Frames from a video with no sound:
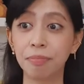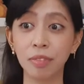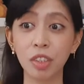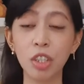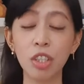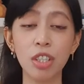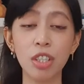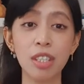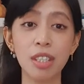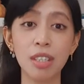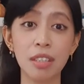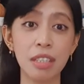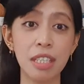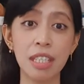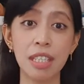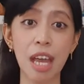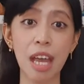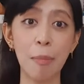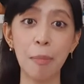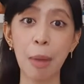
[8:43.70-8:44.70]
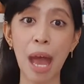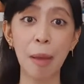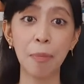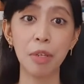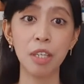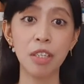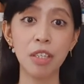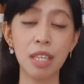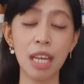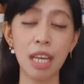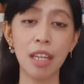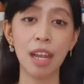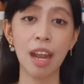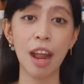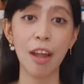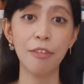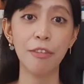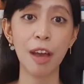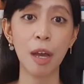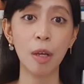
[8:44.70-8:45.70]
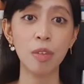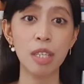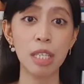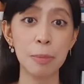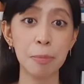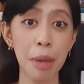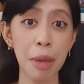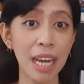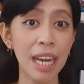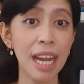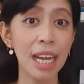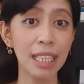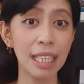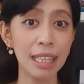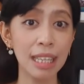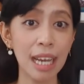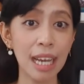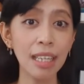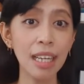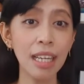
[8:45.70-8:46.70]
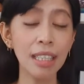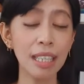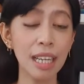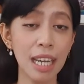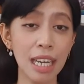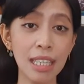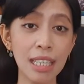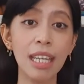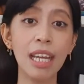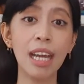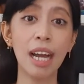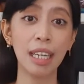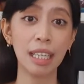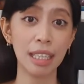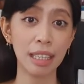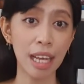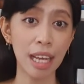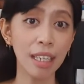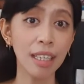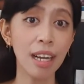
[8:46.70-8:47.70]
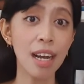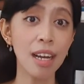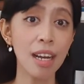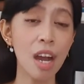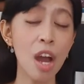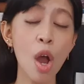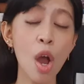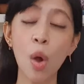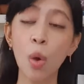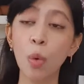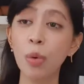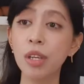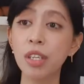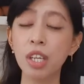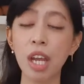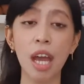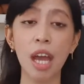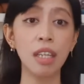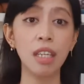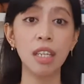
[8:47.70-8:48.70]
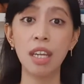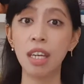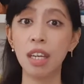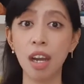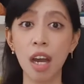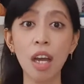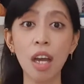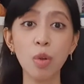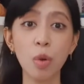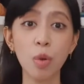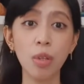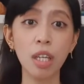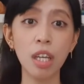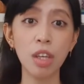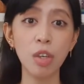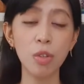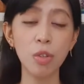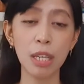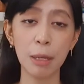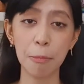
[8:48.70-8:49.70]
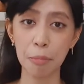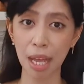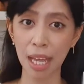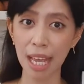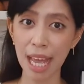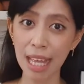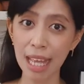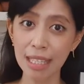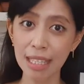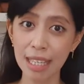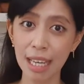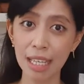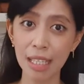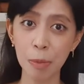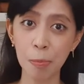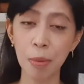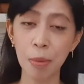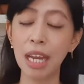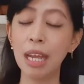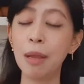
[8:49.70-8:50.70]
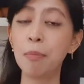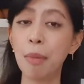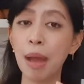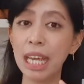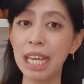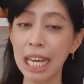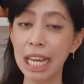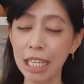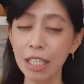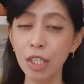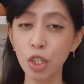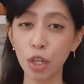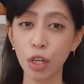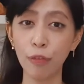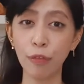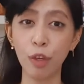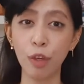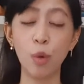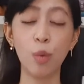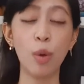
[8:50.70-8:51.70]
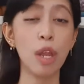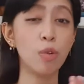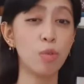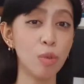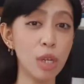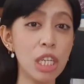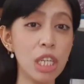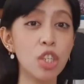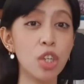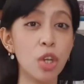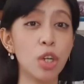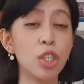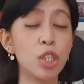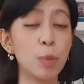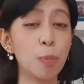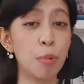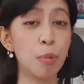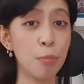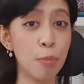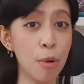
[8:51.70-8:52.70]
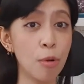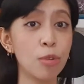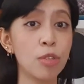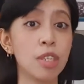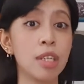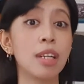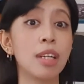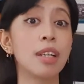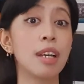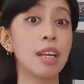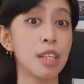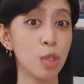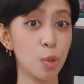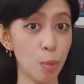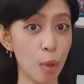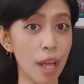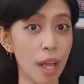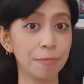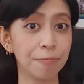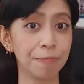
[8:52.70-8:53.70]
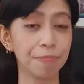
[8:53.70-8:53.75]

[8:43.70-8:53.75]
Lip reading: but I'm happy to say that I found this mana kitanga and keitia kitanga, which I did not only use in my essays but in my interview and research proposal as well.